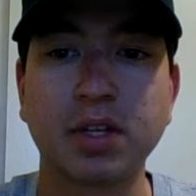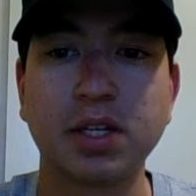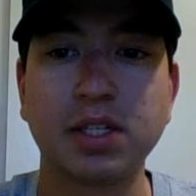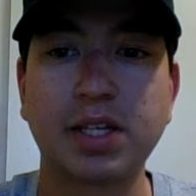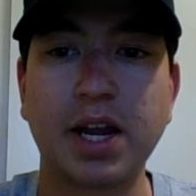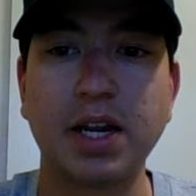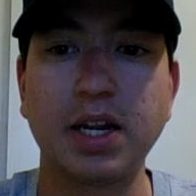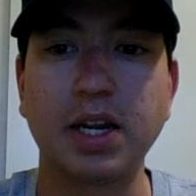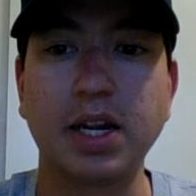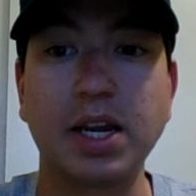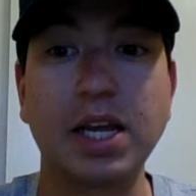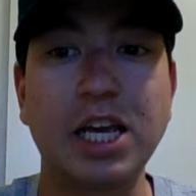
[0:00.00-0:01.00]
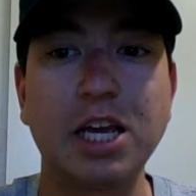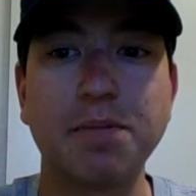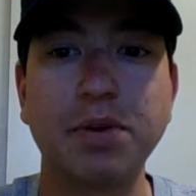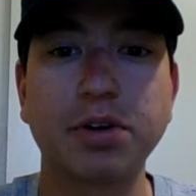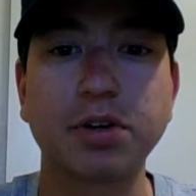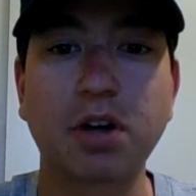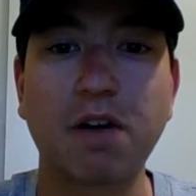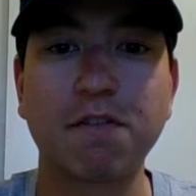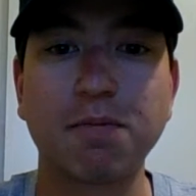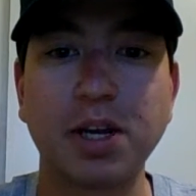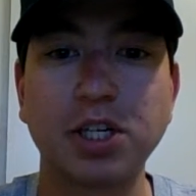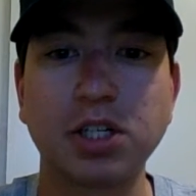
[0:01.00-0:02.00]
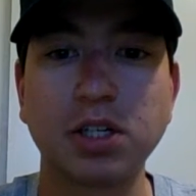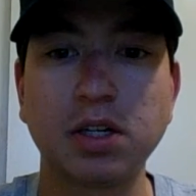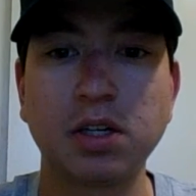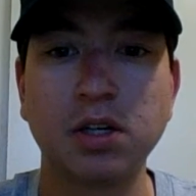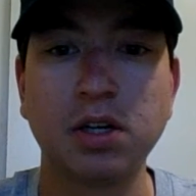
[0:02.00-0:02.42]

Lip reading: send an email confirmation